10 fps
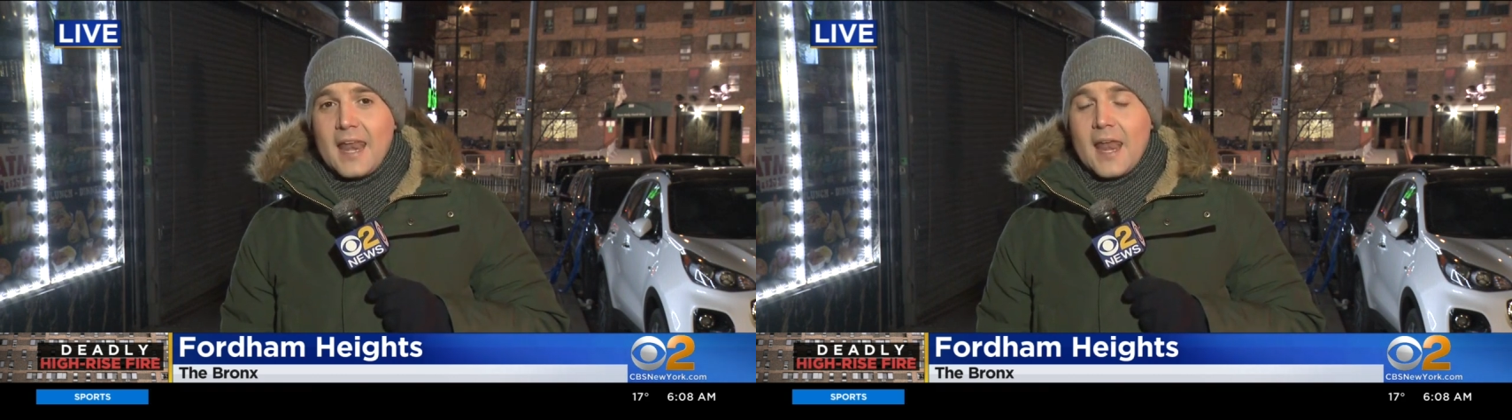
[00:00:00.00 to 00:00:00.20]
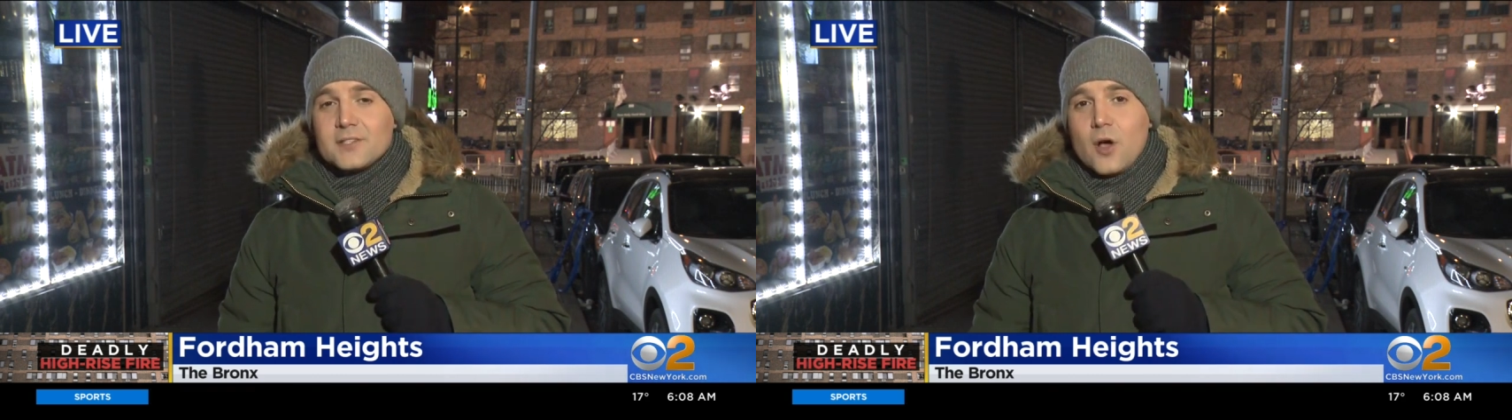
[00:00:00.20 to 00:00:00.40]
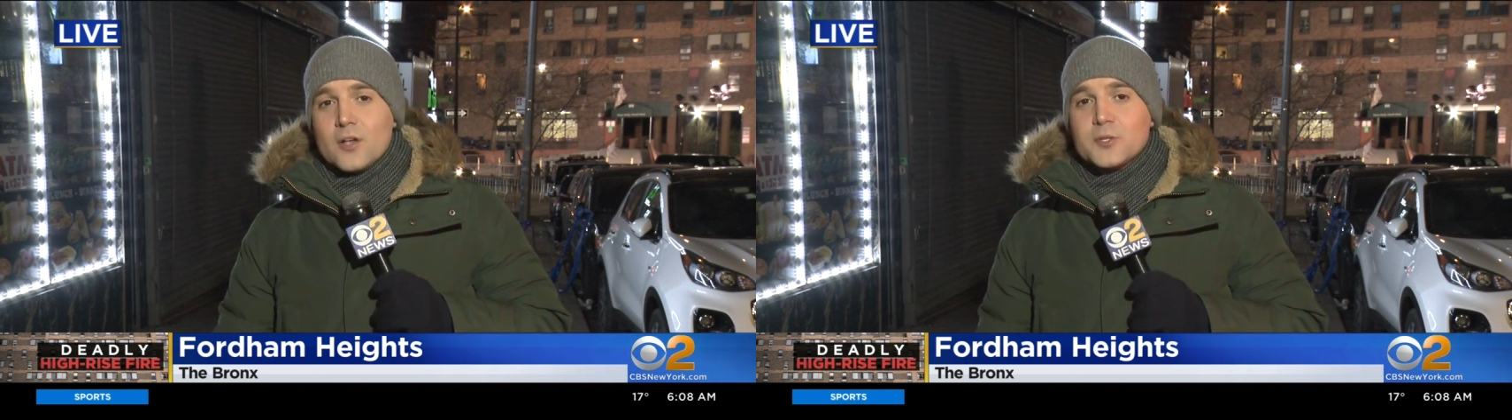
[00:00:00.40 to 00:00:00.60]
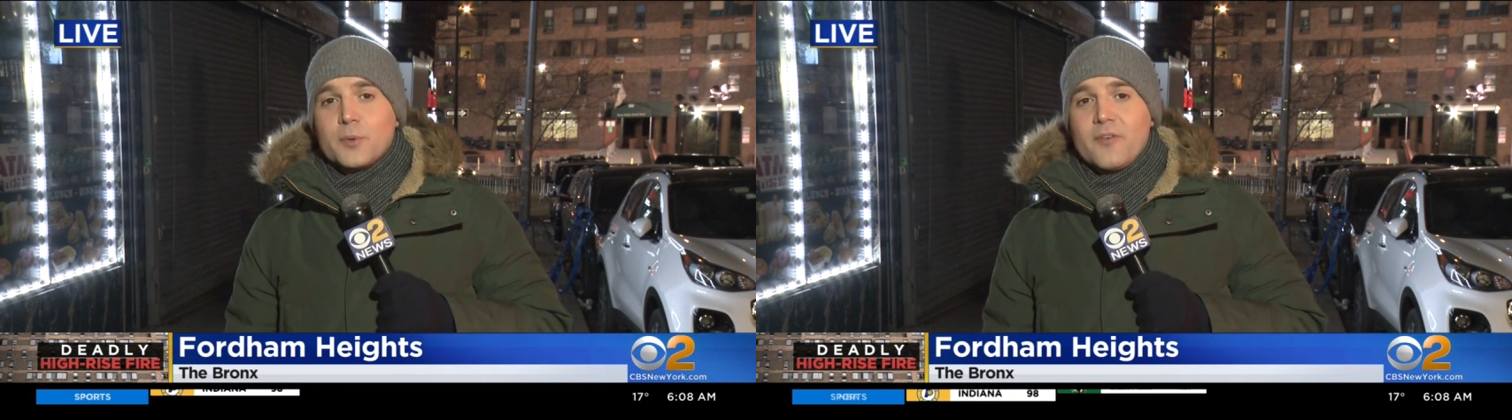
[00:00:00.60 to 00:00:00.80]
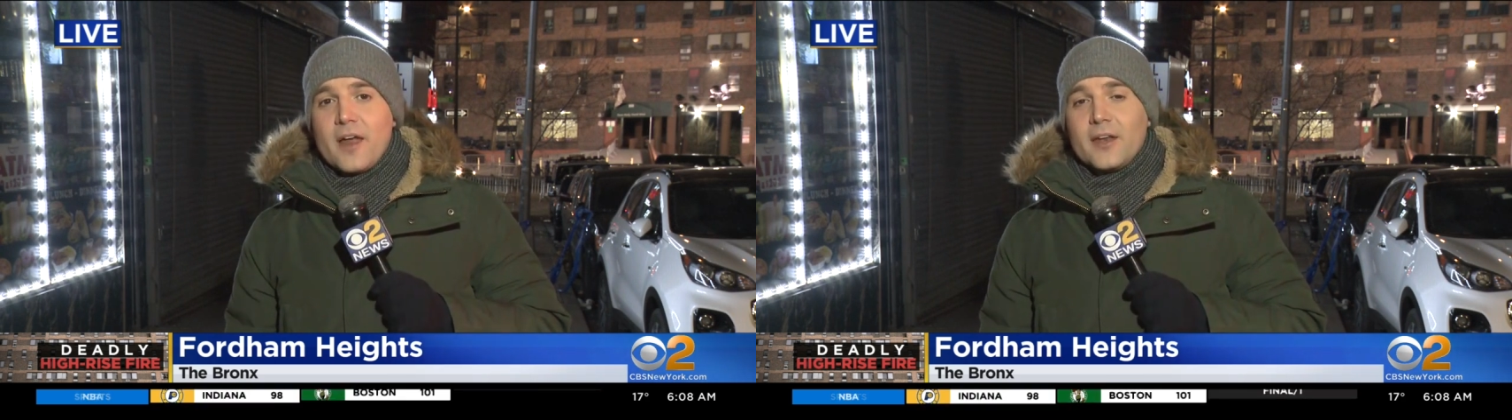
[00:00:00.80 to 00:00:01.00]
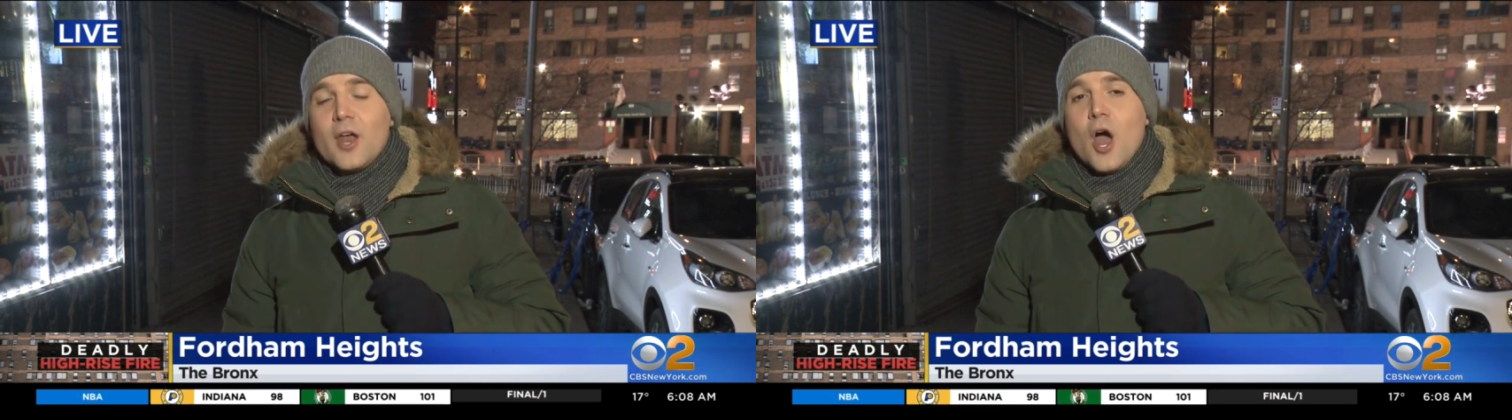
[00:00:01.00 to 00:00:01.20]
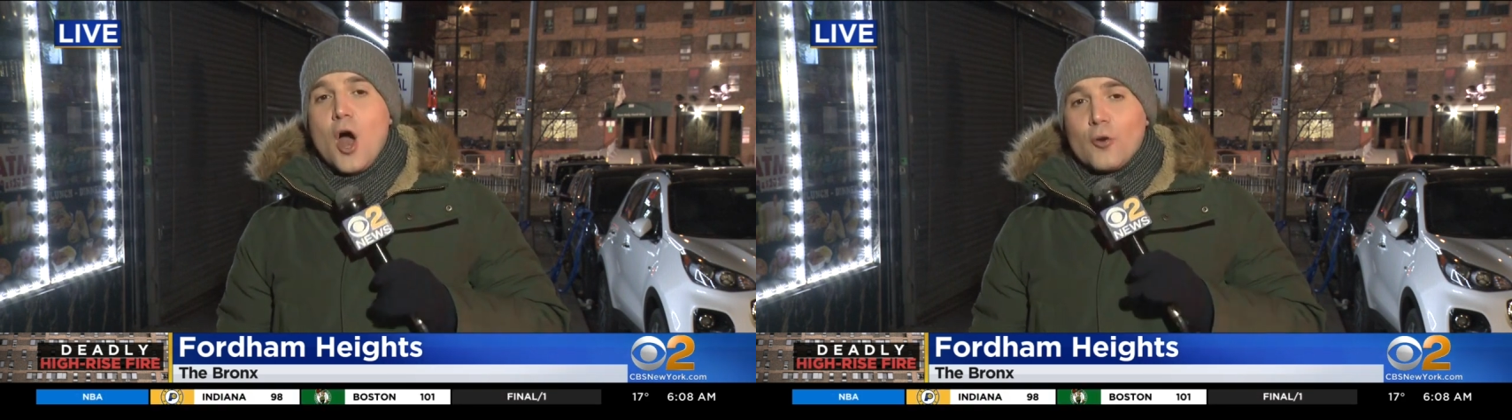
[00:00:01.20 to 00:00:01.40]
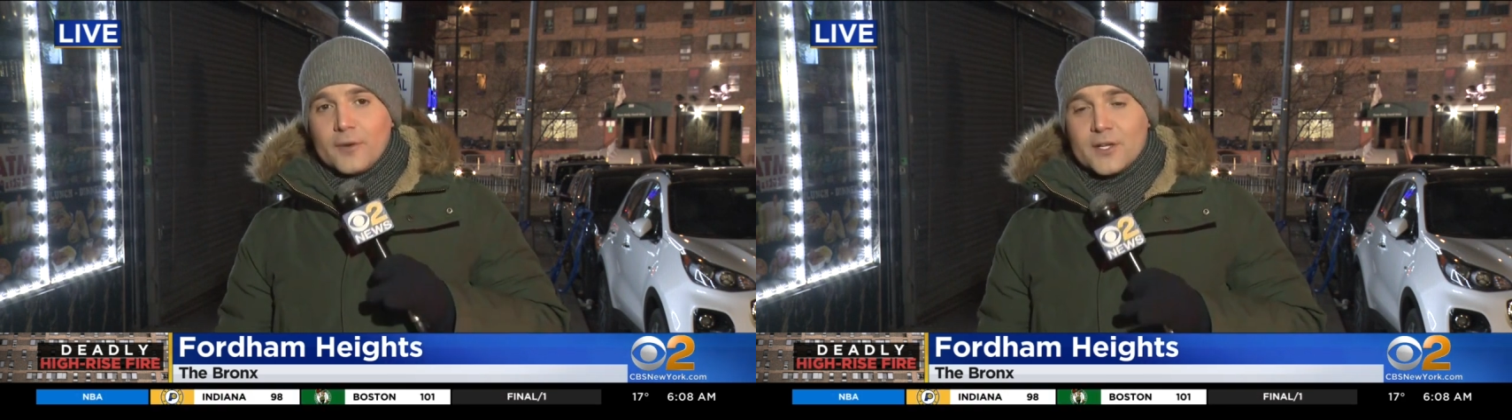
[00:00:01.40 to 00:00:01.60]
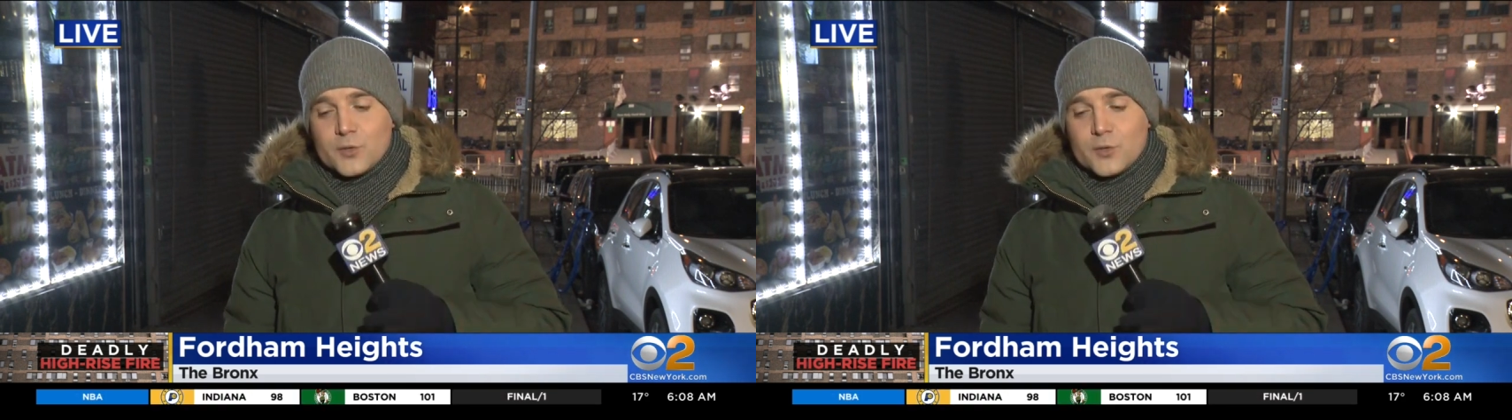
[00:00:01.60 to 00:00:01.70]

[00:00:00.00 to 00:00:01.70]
and it has also provided uh,